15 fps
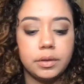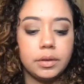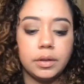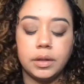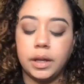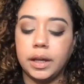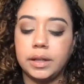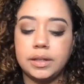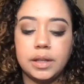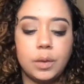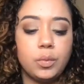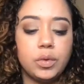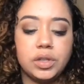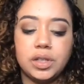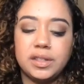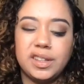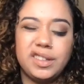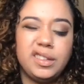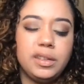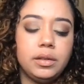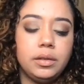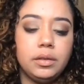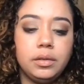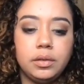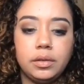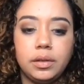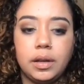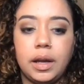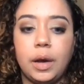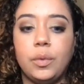Like, someone's just like, eh,
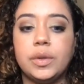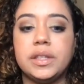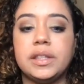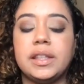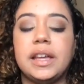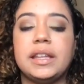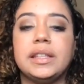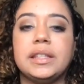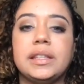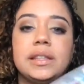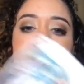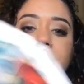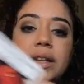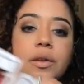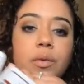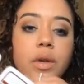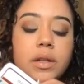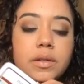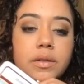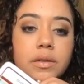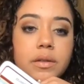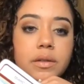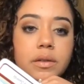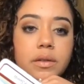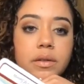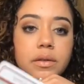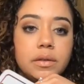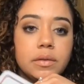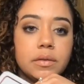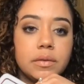I wasn't that into this anyways.
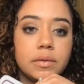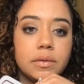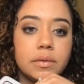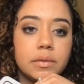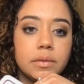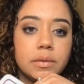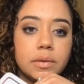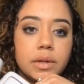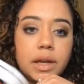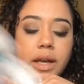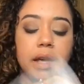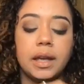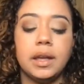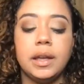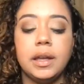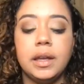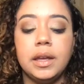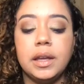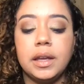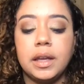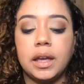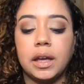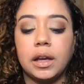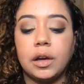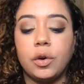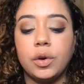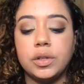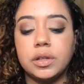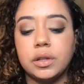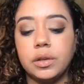Okay. King of
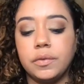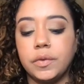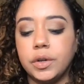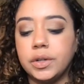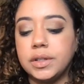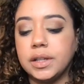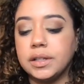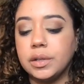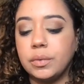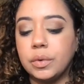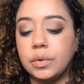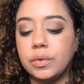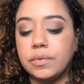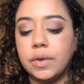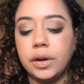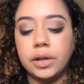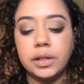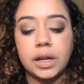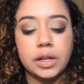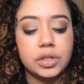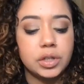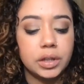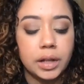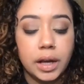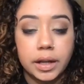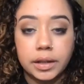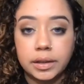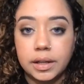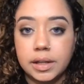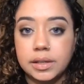Coins in the reverse, that's someone who's very
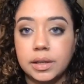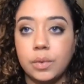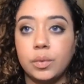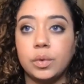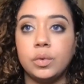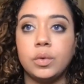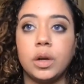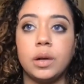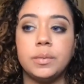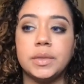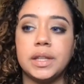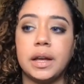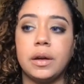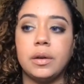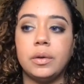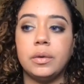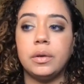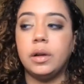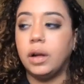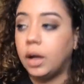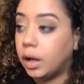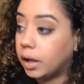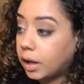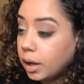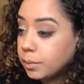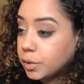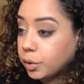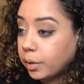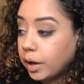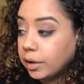nonchalant. That's someone who comes
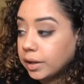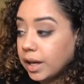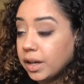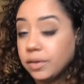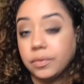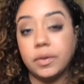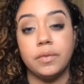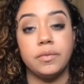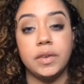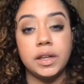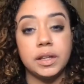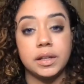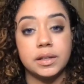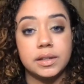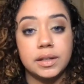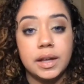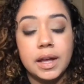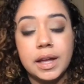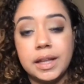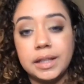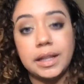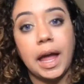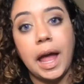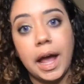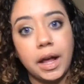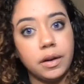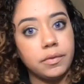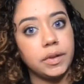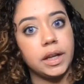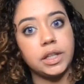around out of convenience, not out
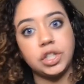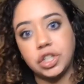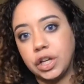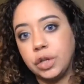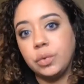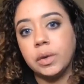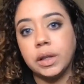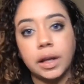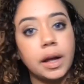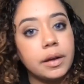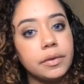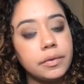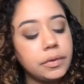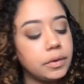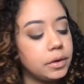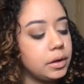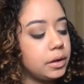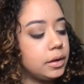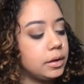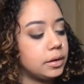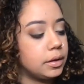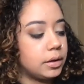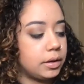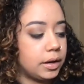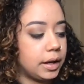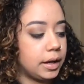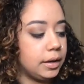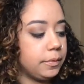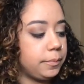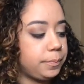of, like, genuine love, all
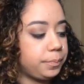right?